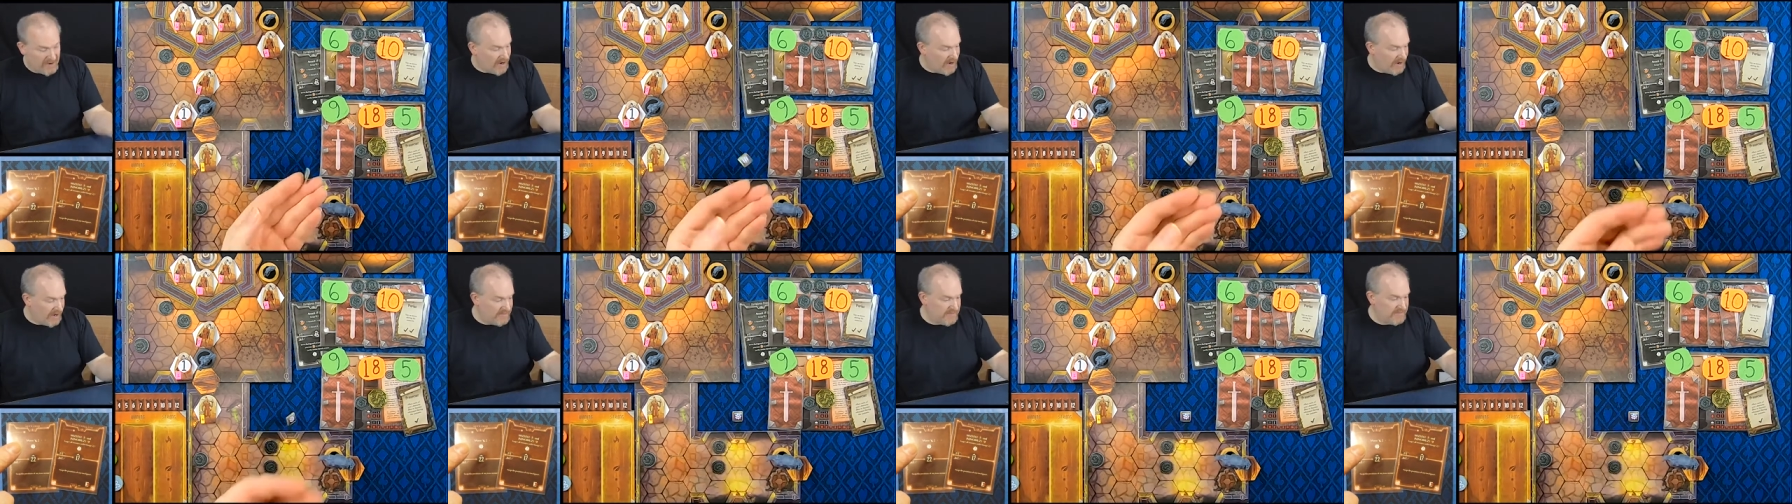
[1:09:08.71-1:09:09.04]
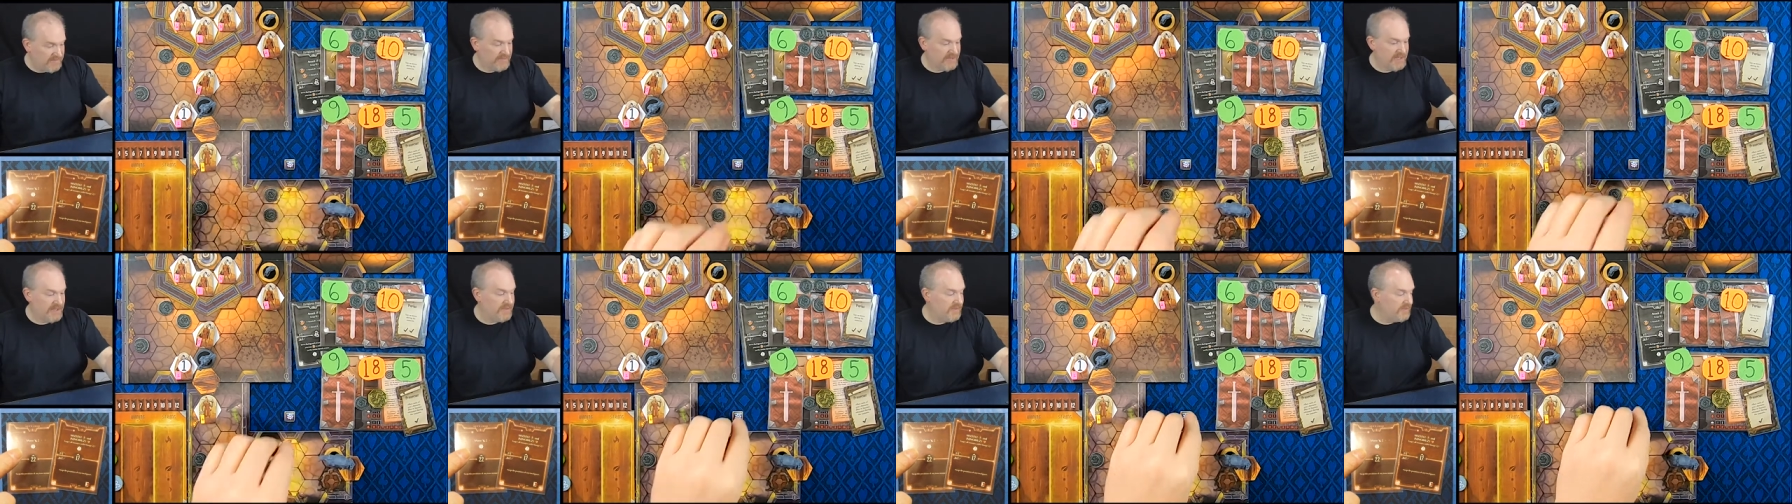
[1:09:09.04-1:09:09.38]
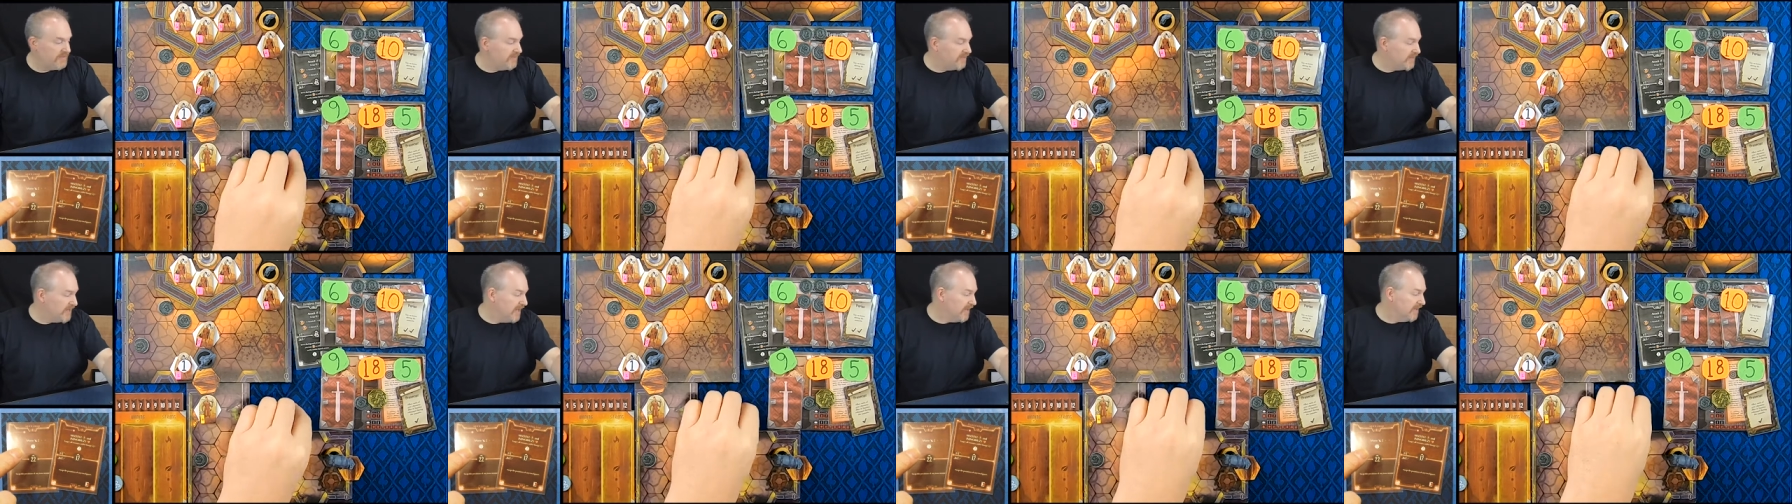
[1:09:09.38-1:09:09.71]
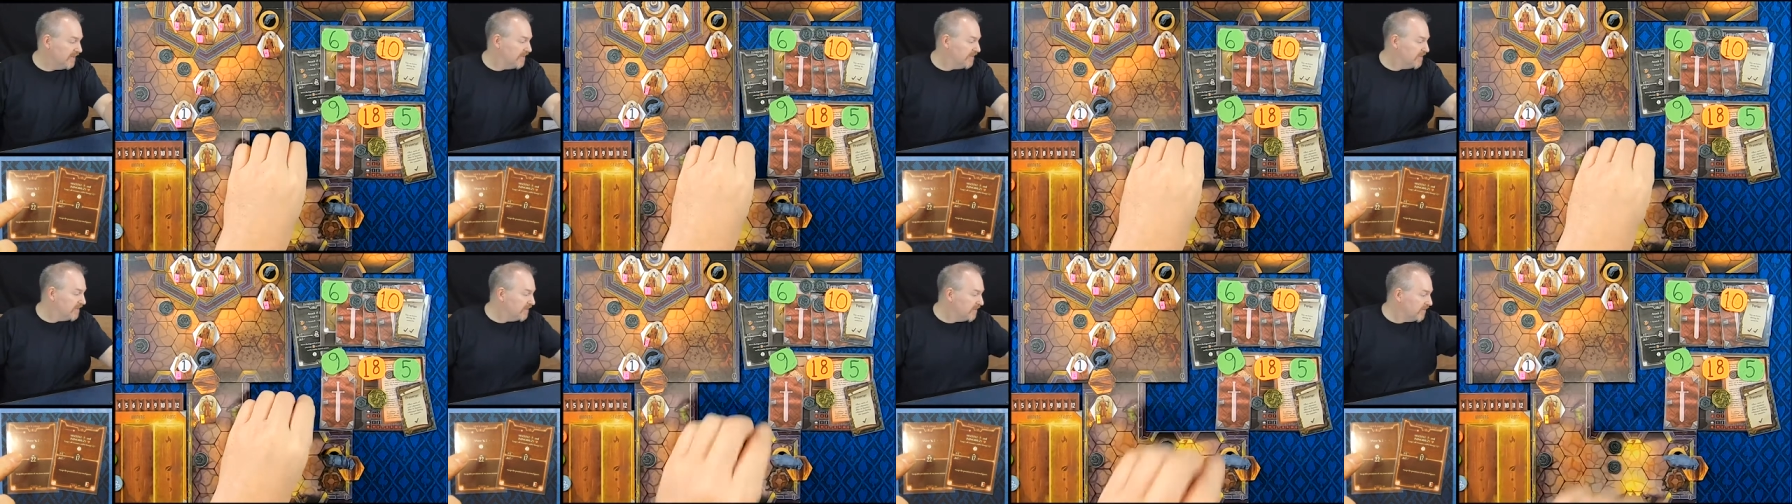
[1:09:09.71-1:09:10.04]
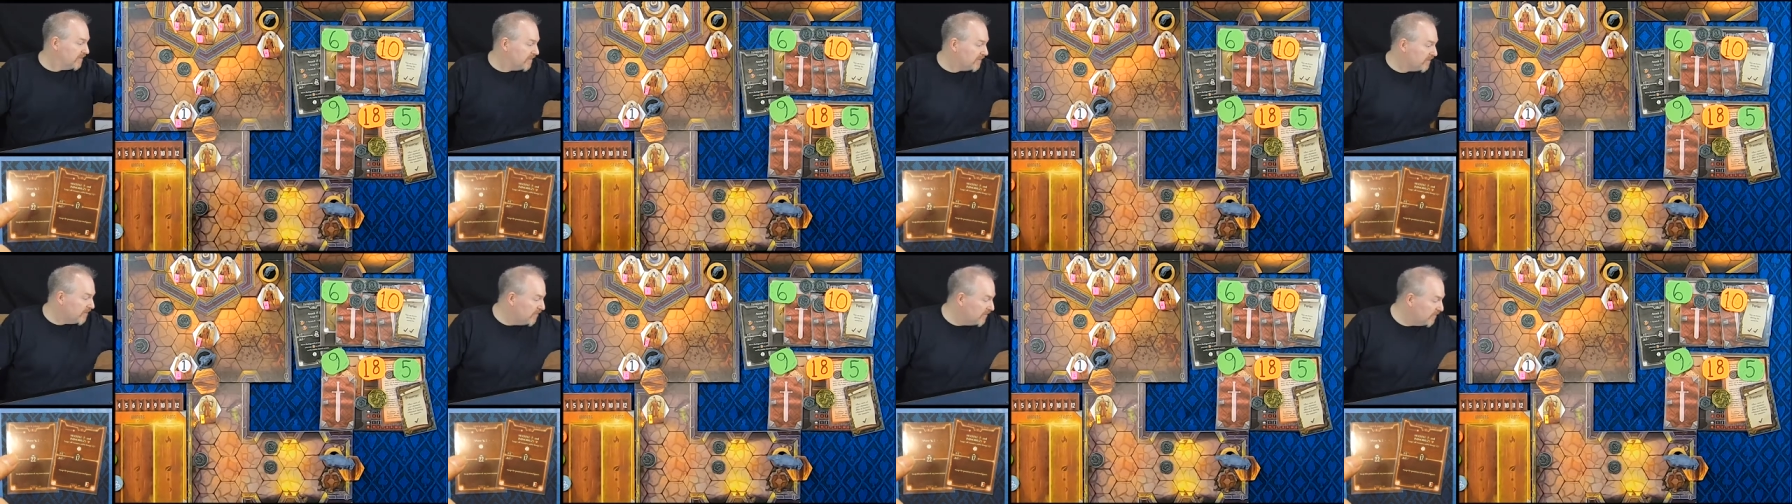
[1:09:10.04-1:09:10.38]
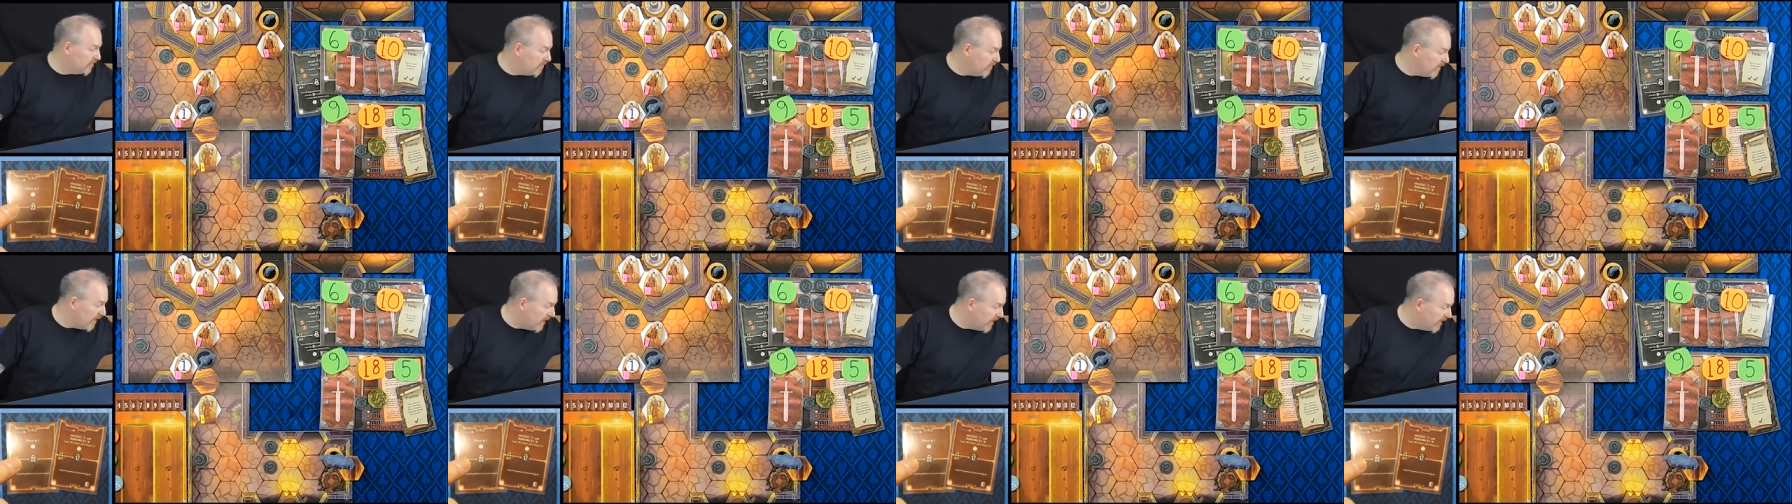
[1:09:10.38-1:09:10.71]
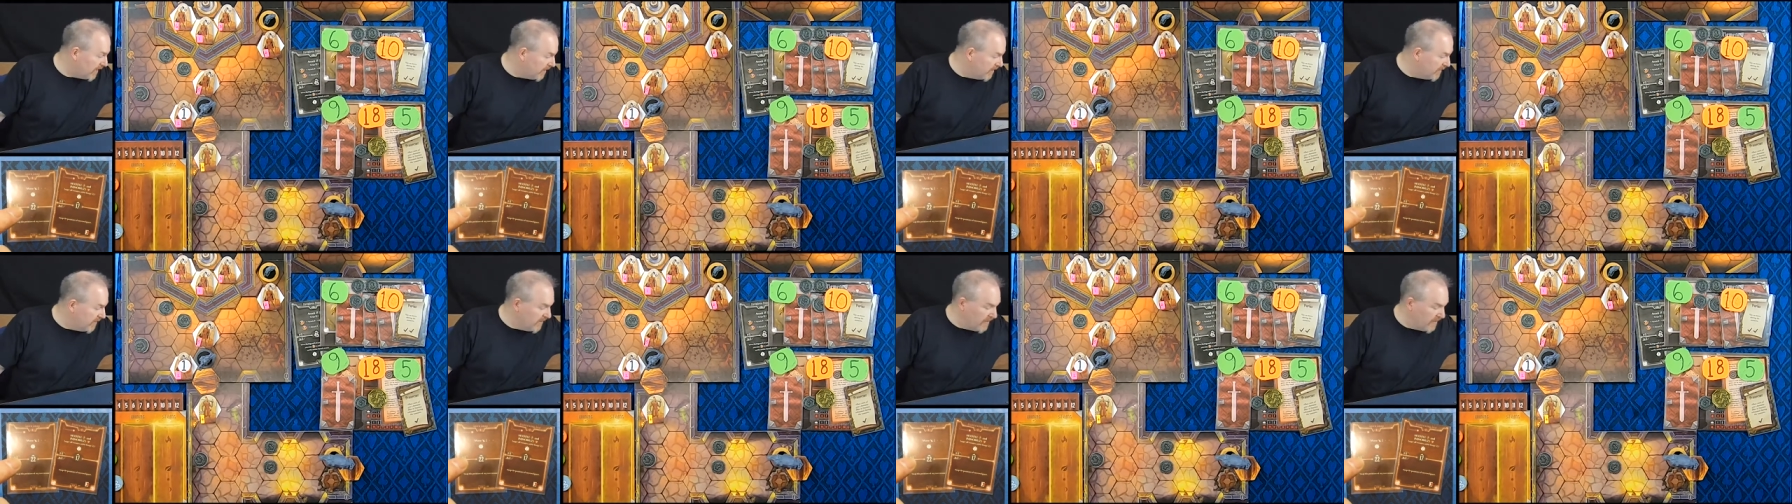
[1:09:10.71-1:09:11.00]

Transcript: off and the stun goes away.